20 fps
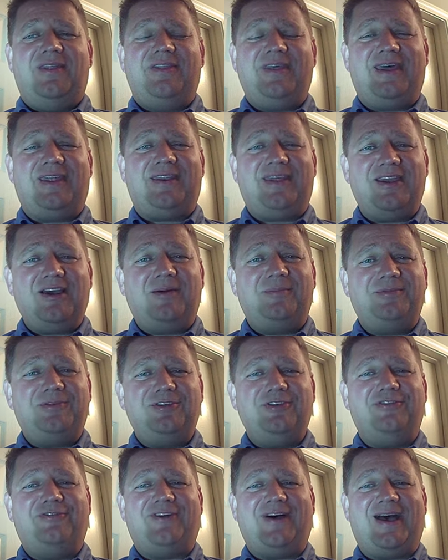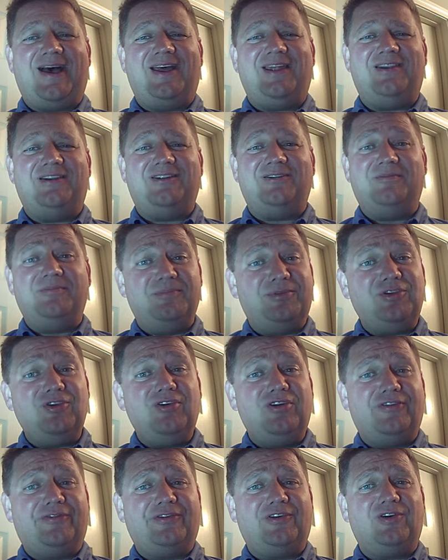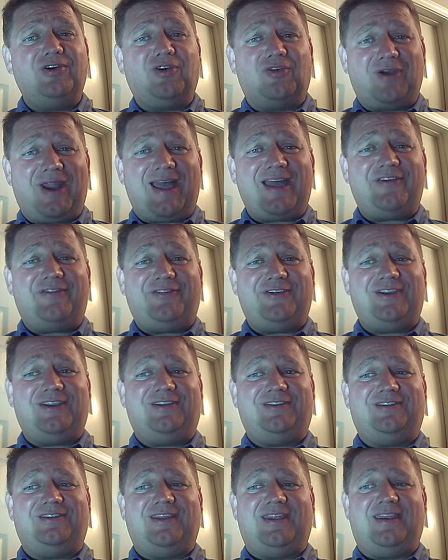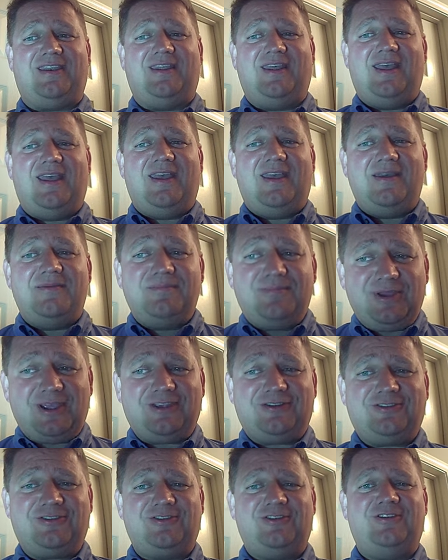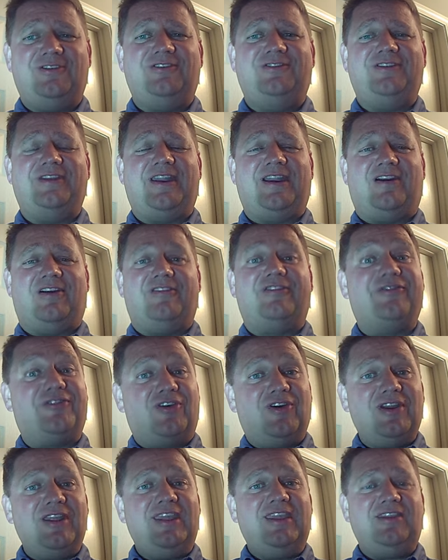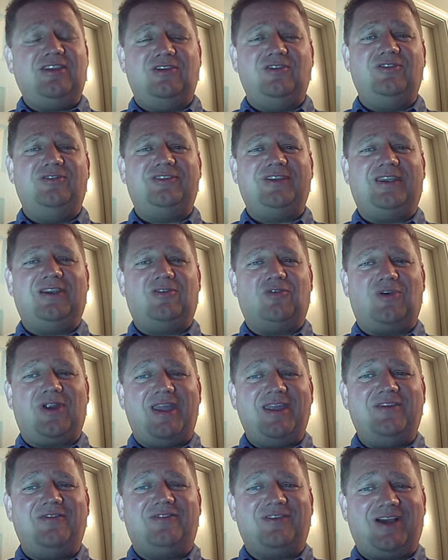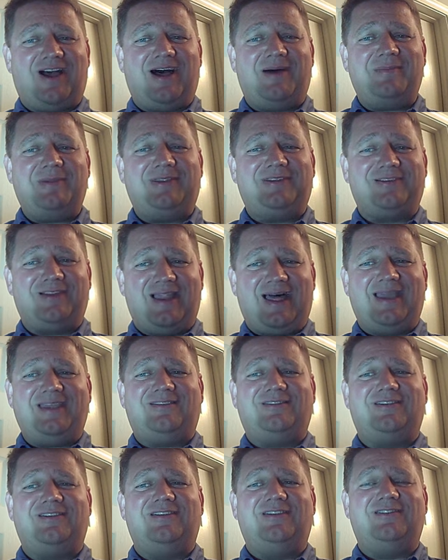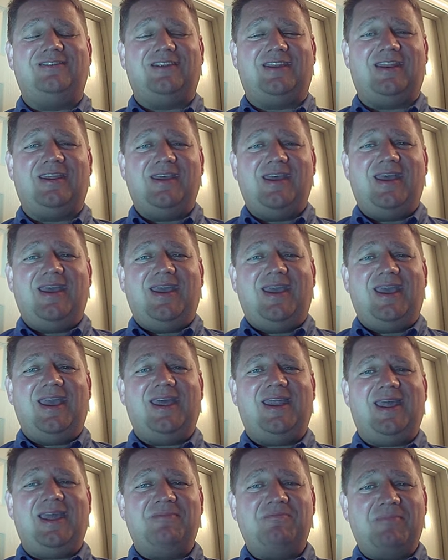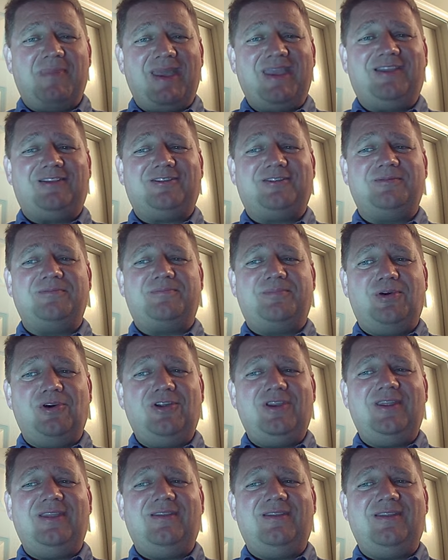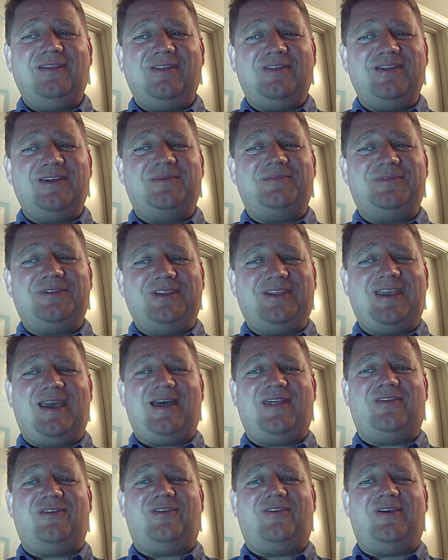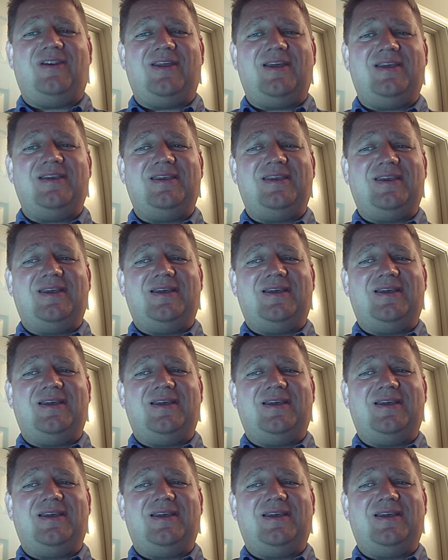that helps you find beautiful graphics and pictures that are free using Creative Commons license and makes putting them together